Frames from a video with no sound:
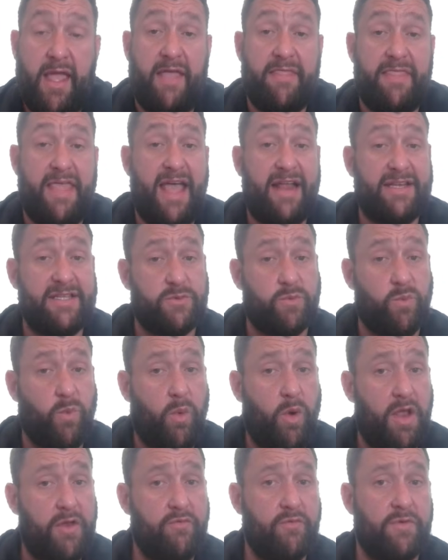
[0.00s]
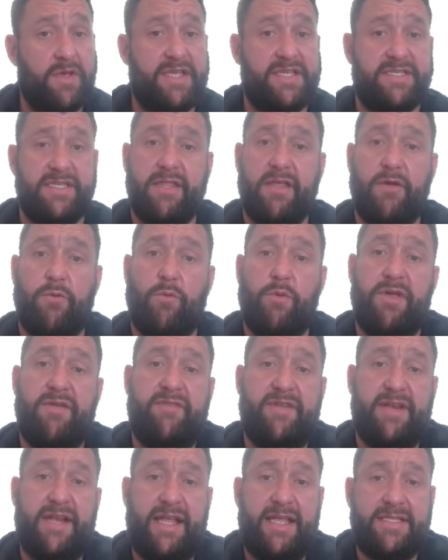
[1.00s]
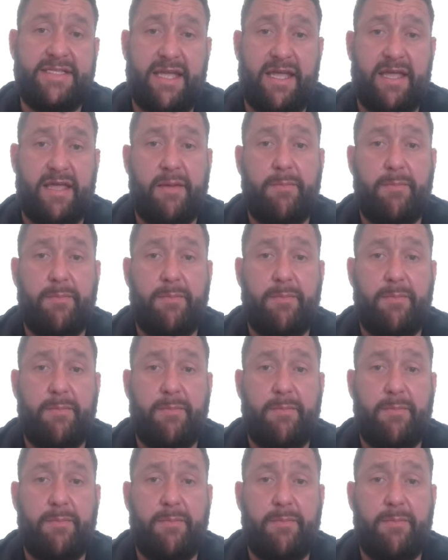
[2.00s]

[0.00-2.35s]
And that is one reason that refinancing